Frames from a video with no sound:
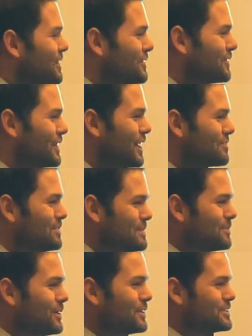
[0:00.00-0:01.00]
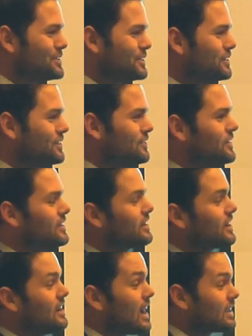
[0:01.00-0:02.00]
For young people to feel
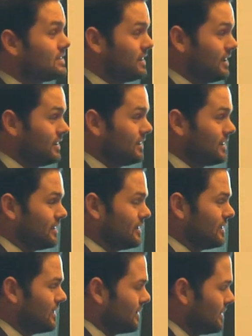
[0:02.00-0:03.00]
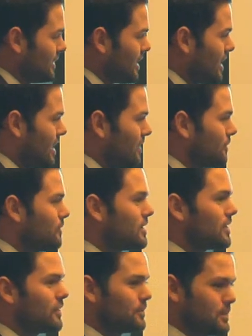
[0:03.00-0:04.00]
connected with
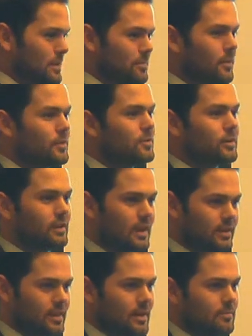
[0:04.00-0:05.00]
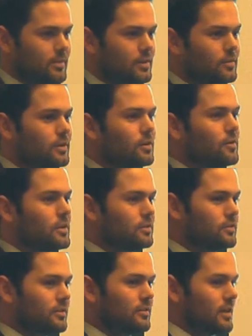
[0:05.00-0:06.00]
other people who are like them and who are going
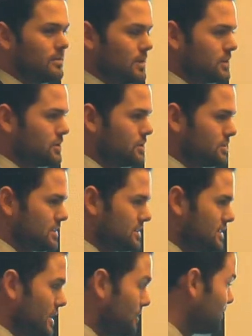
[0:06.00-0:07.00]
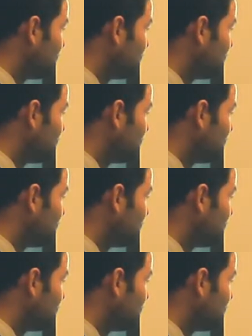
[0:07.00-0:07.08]
through the same issues as them.